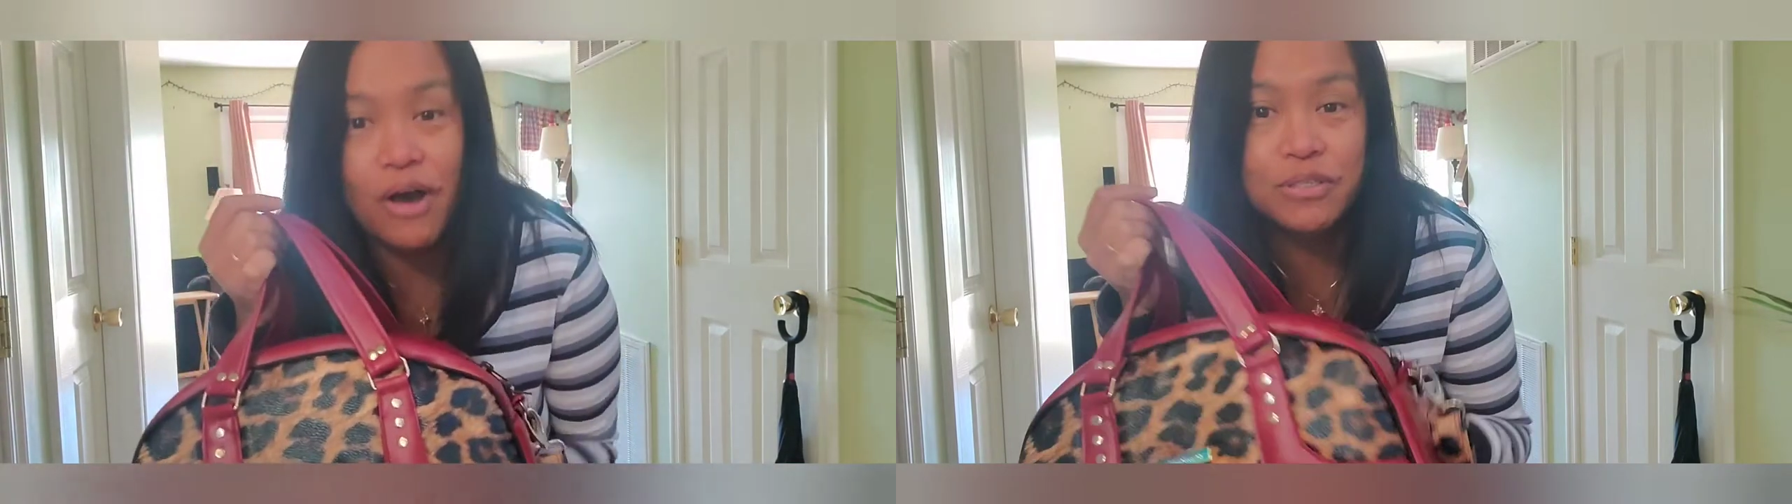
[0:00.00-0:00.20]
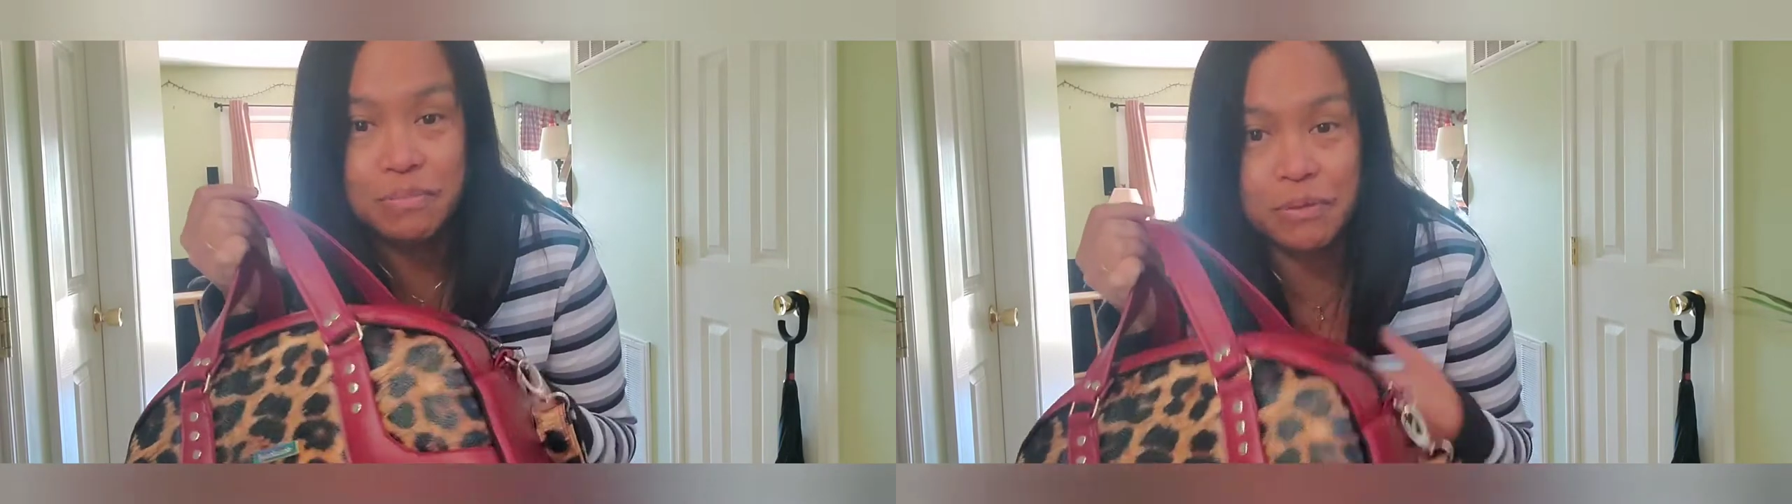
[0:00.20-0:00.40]

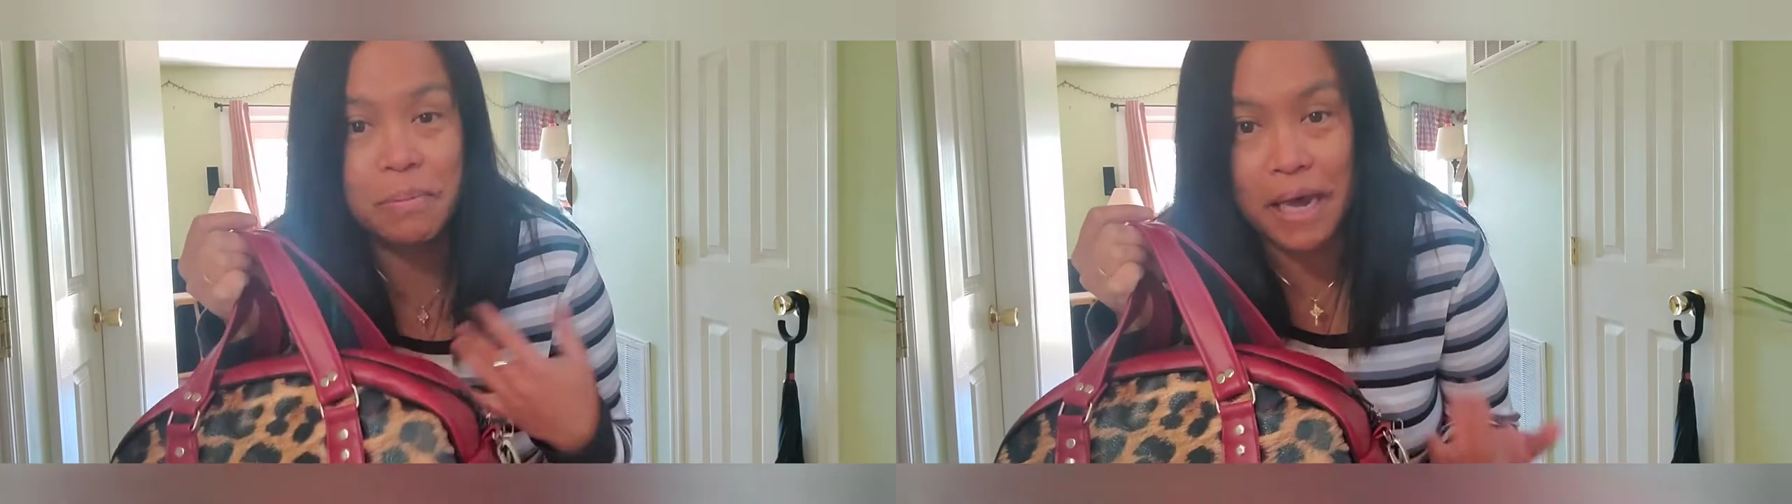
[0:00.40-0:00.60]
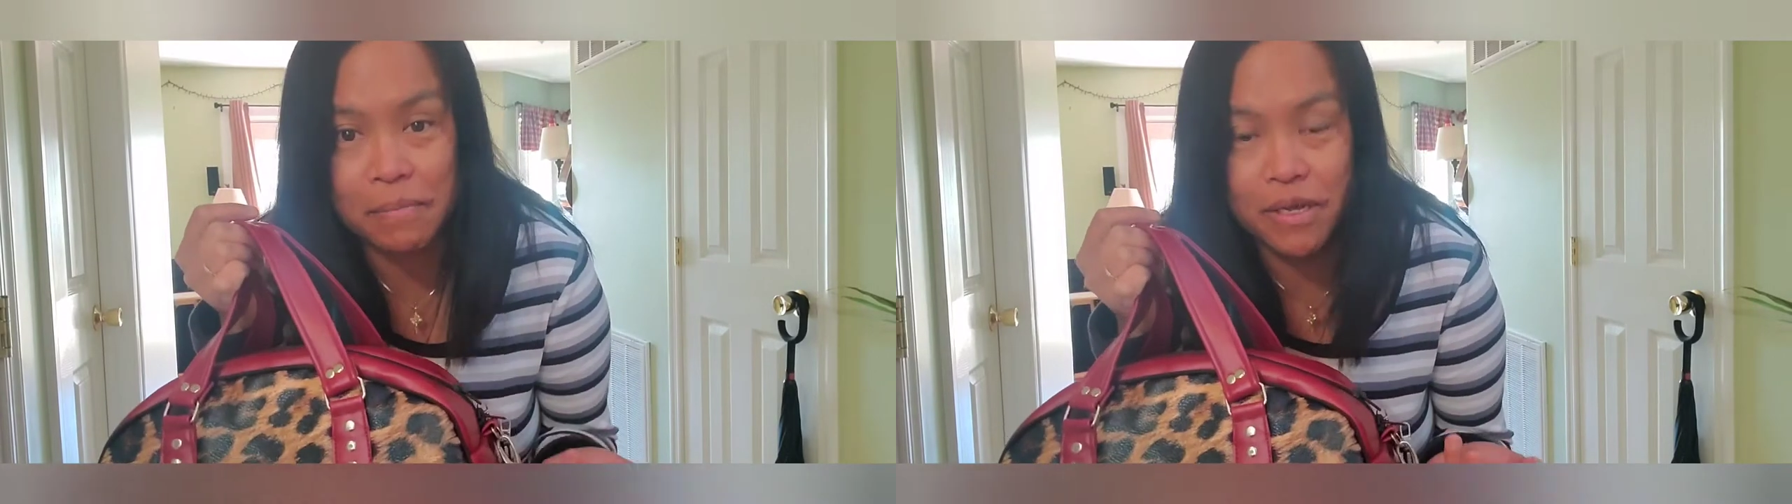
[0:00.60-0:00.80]
how to put
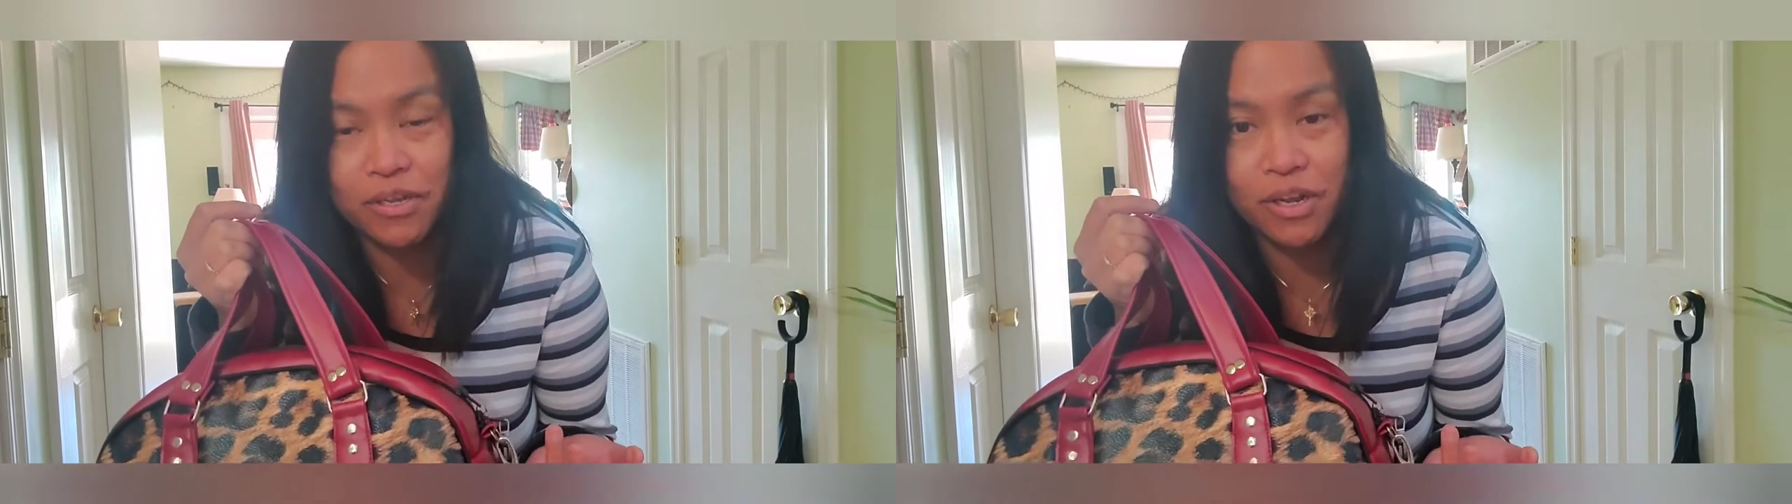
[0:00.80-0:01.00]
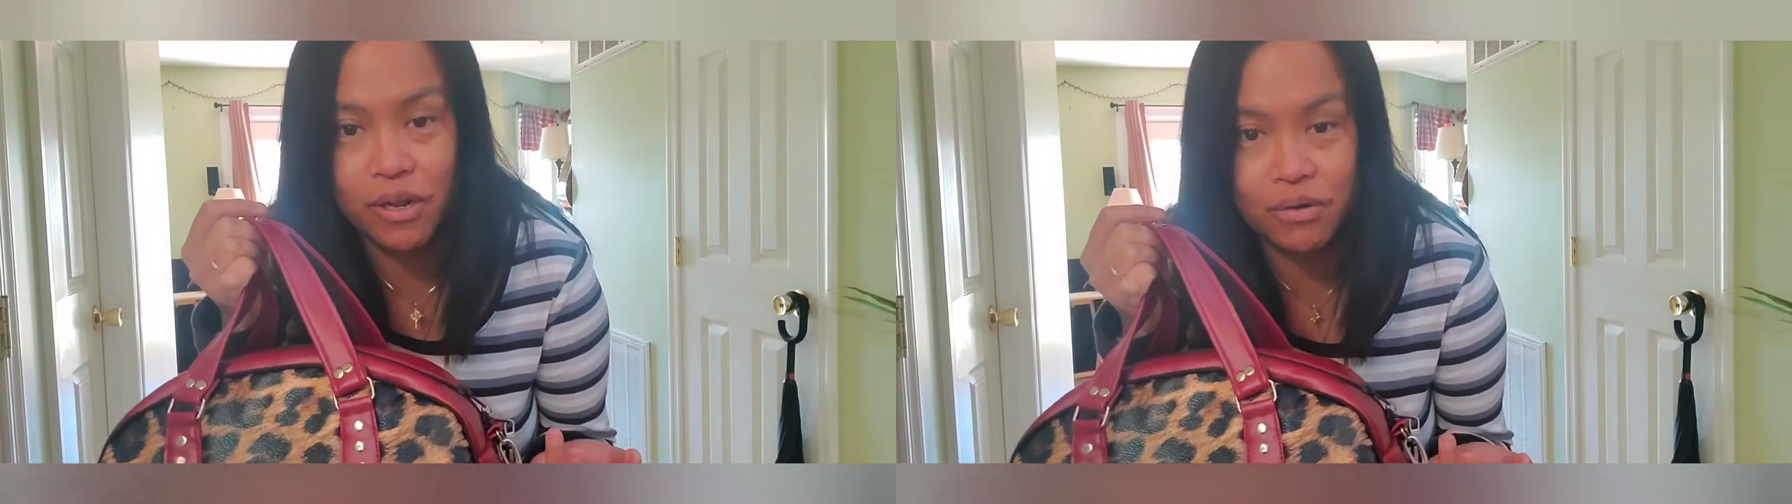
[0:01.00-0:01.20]
piping
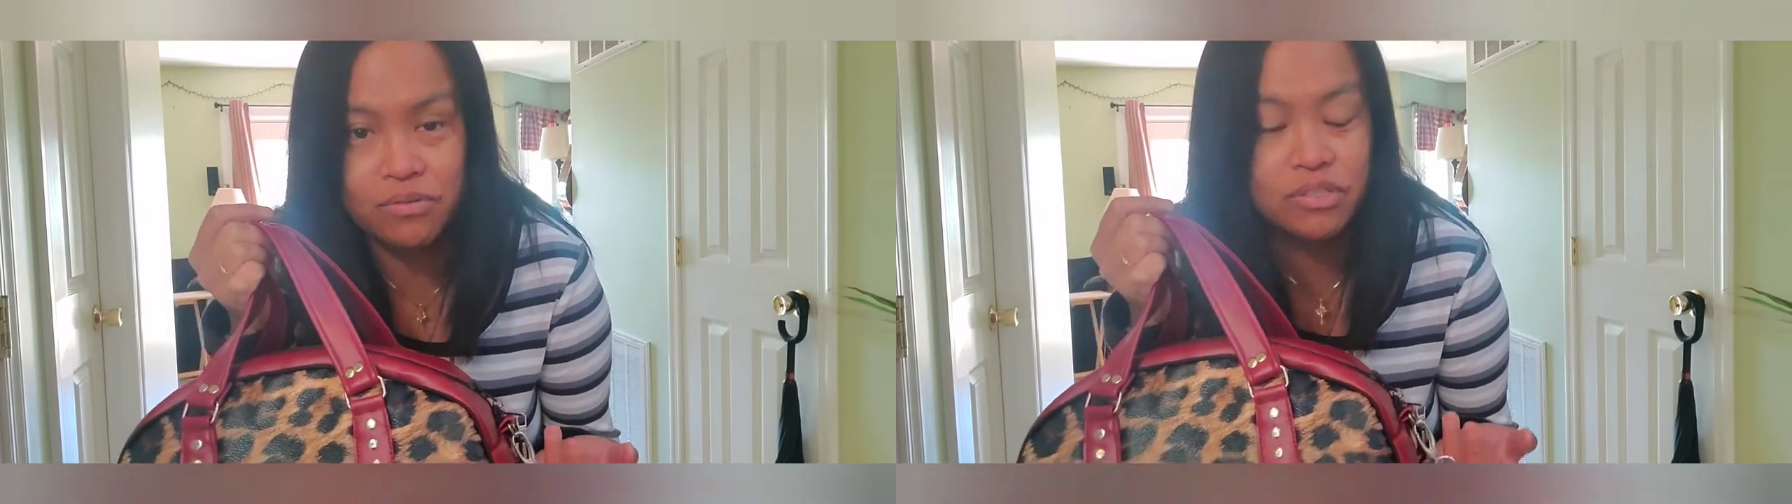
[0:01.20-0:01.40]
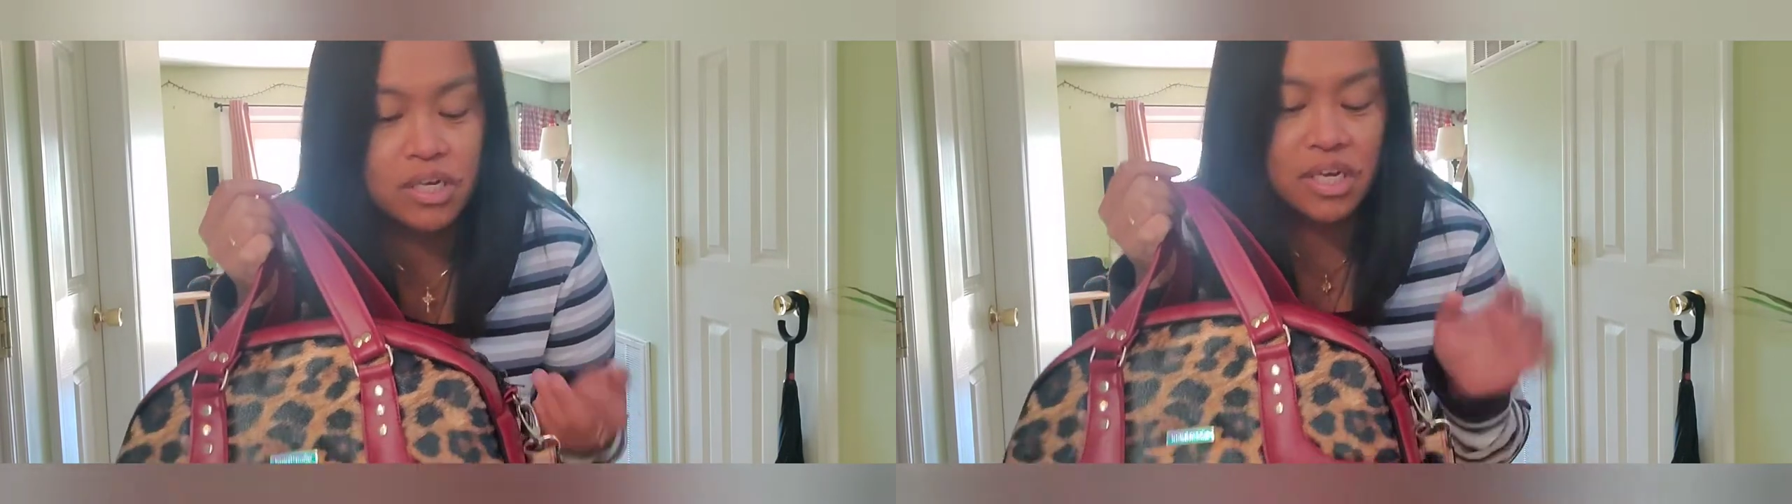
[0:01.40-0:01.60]
in
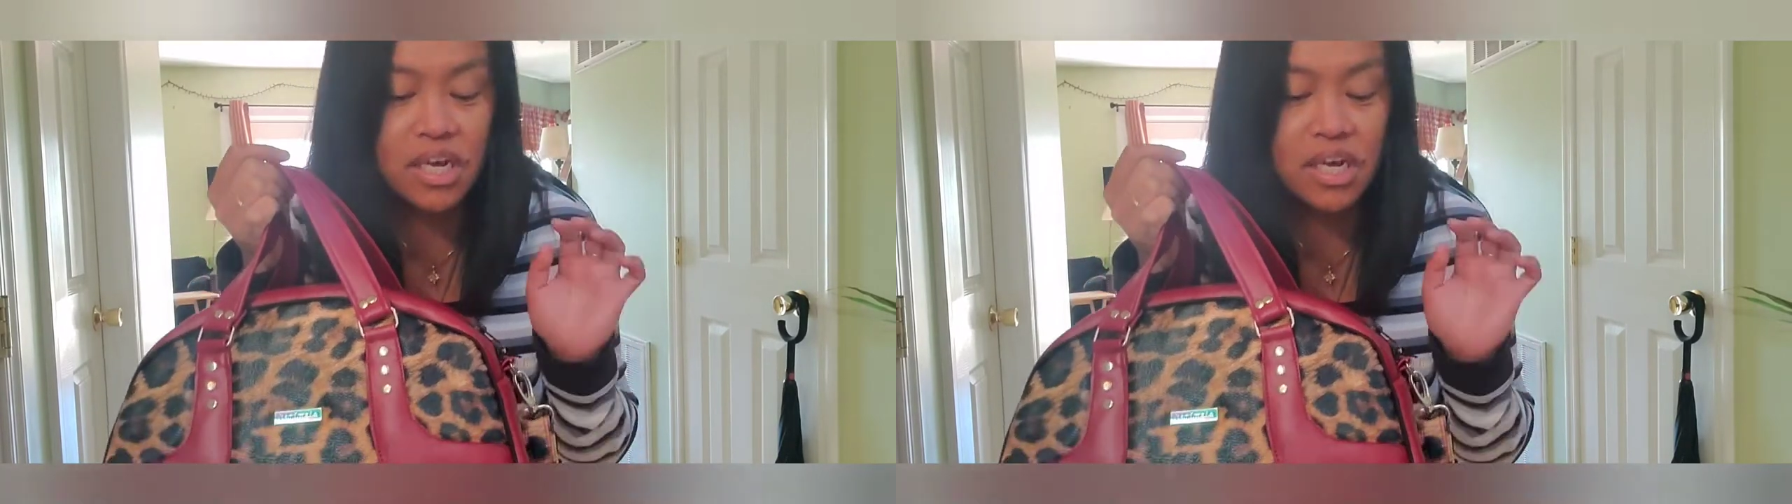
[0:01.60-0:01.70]
clothes